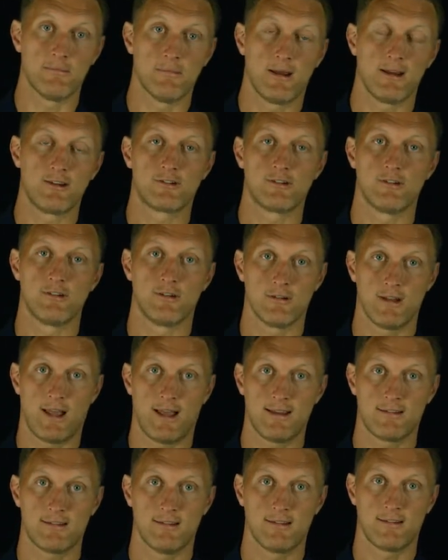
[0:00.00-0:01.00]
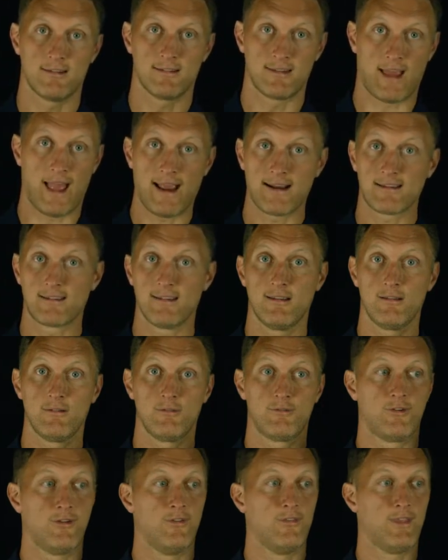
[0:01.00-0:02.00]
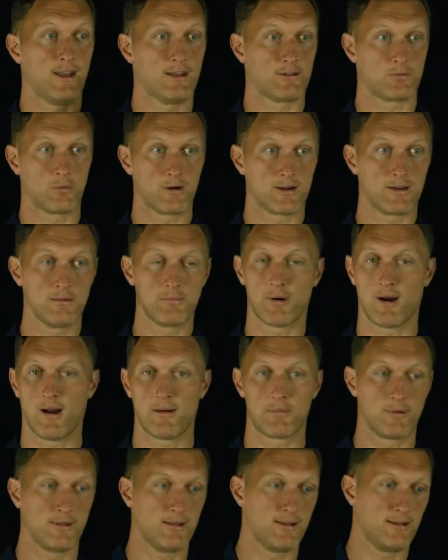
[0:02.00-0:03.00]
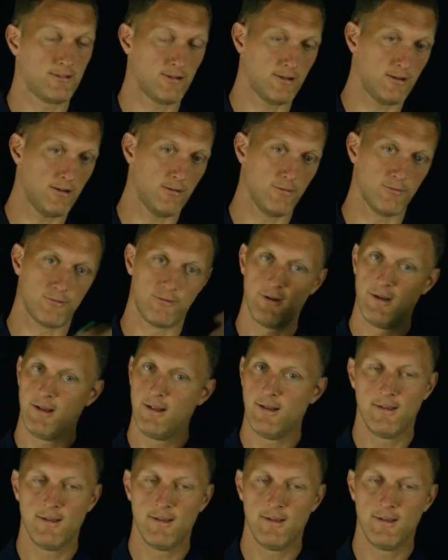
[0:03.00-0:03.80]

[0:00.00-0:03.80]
and make sure your license is active, that it's working properly, so you've